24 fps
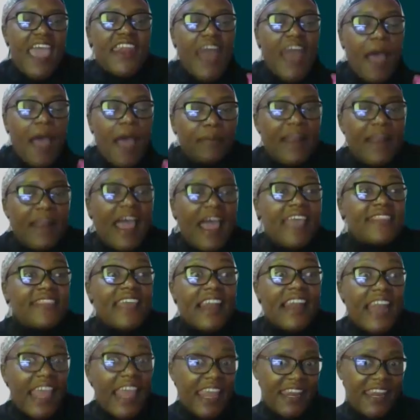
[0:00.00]
And apply
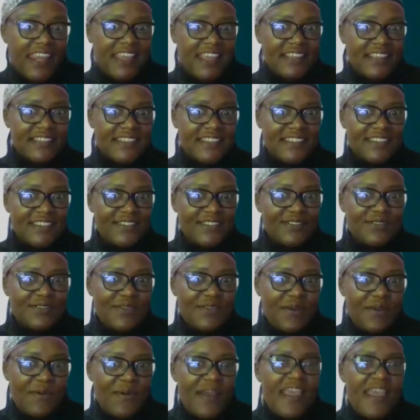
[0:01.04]
the learnings, you
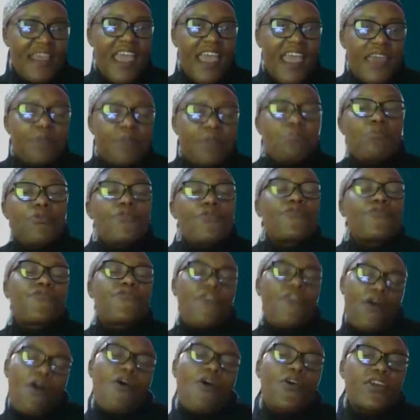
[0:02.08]
know, yes, and move
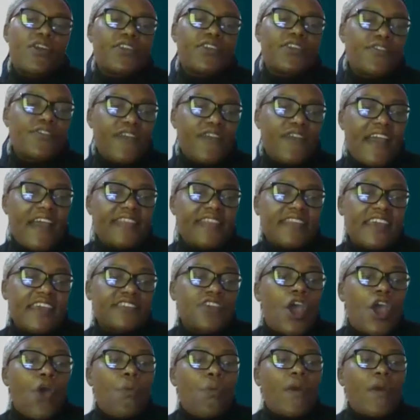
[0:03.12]
on. You find
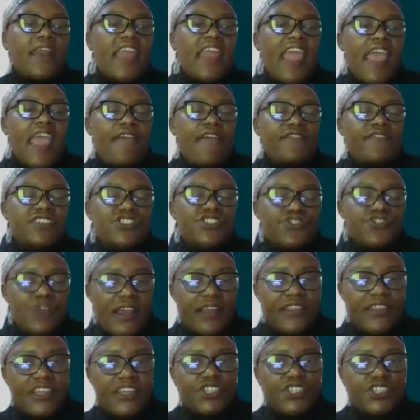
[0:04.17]
that whatever
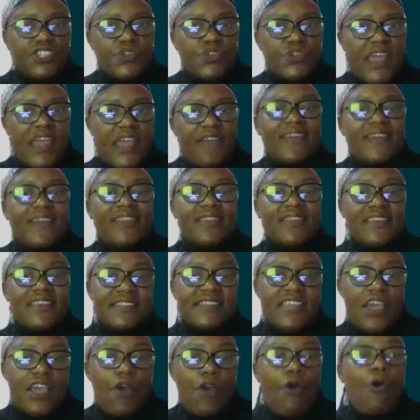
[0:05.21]
struggle that you are having
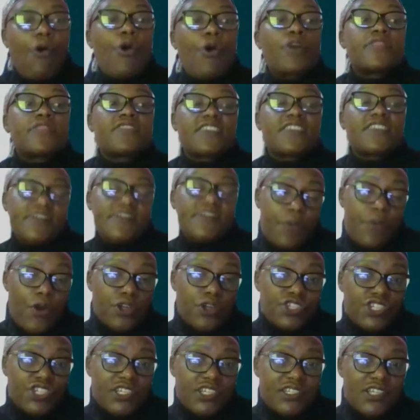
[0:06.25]
this year or on this
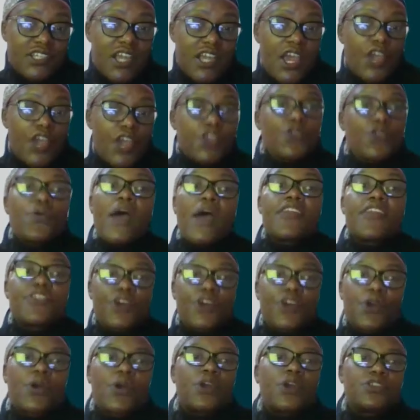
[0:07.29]
project, you are
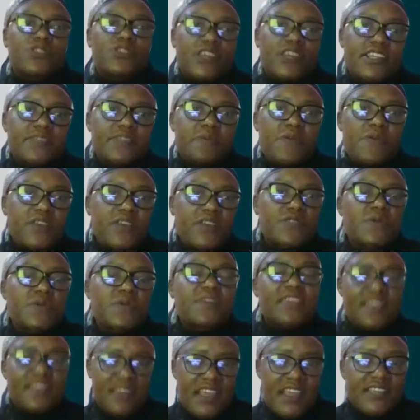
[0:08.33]
not going to experience
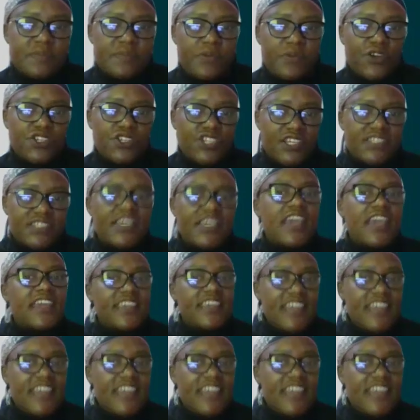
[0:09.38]
with the next project.